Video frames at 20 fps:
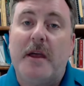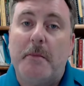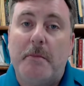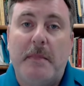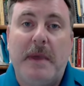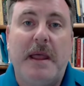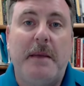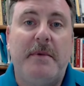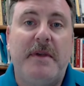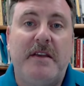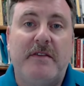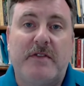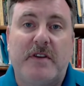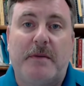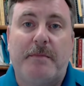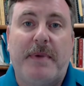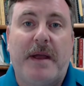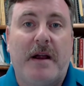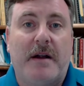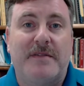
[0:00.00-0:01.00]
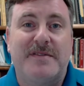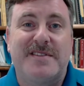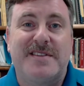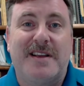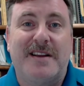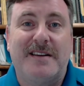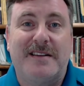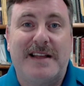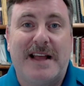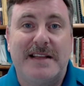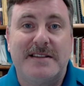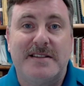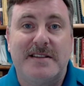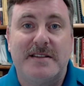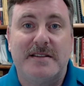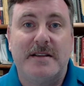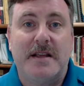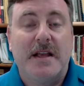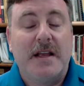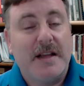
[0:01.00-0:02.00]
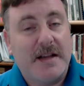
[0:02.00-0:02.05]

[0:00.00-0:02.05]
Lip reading: maybe even a pair of sunglasses